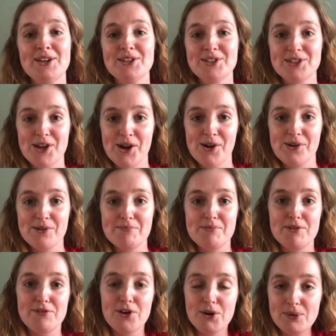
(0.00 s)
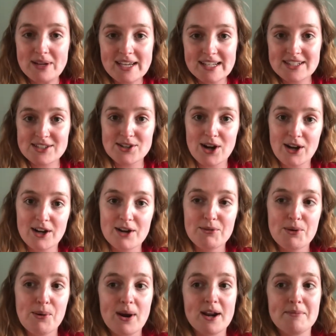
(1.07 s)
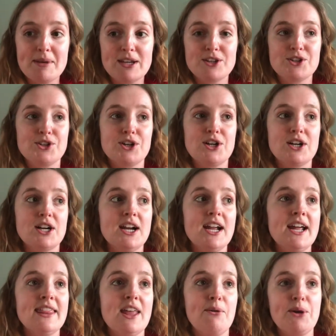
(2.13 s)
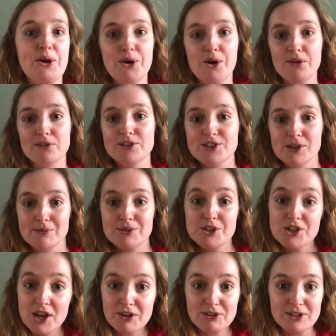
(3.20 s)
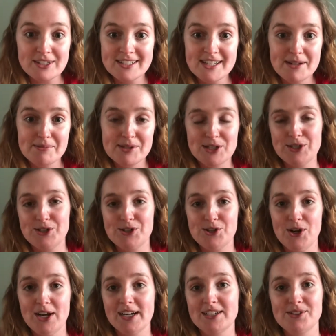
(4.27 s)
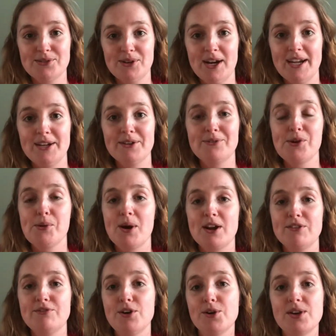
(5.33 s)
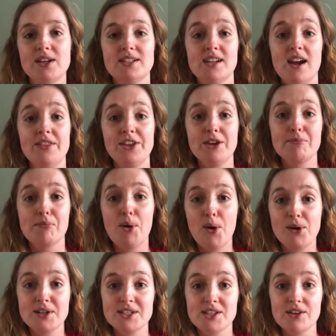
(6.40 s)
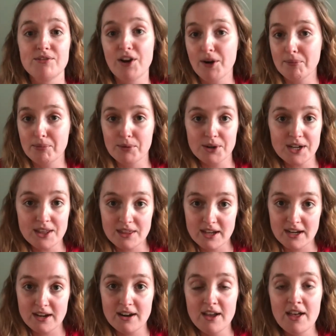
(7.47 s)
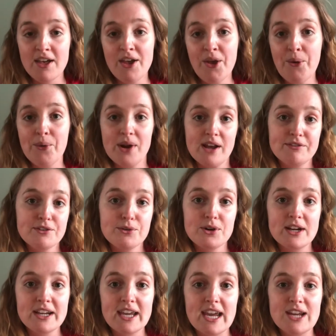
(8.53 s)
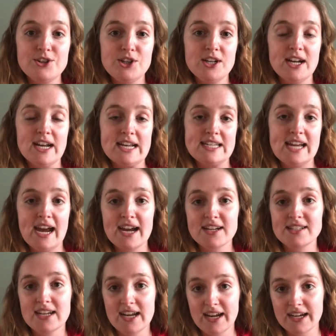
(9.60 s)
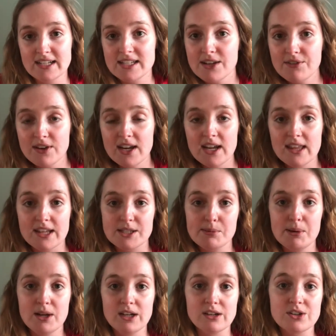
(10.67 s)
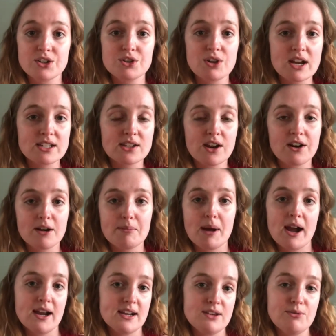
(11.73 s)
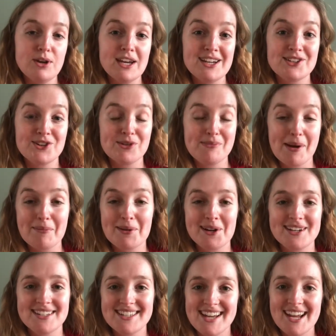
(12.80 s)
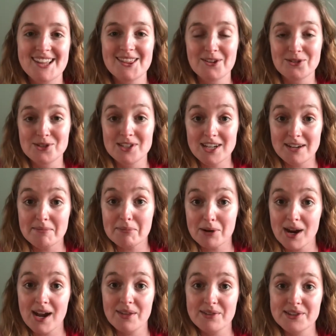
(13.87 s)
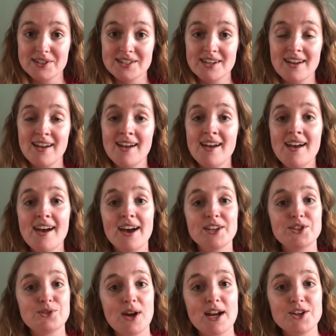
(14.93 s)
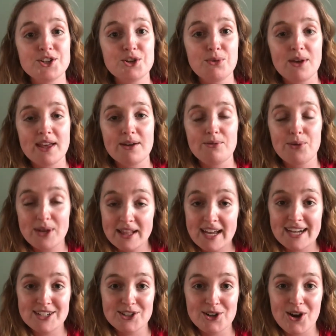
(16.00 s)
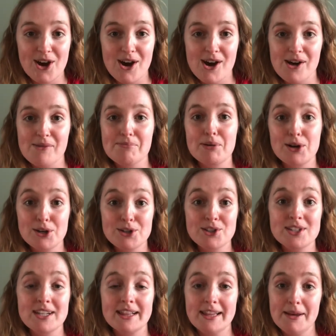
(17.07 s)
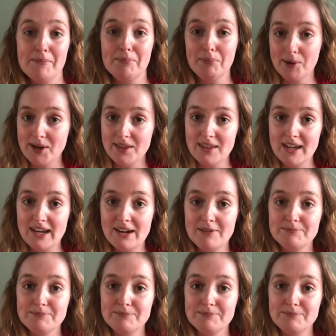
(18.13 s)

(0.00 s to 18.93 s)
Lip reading: So before we get started, we want to make sure that we go over some general tips and tricks, right? We want to focus on the importance of our breathing. Whenever we're engaging in a taxing activity that's putting stress on our body, we need to remember to take those deep breaths. A strategy we like to call pursed lip breathing.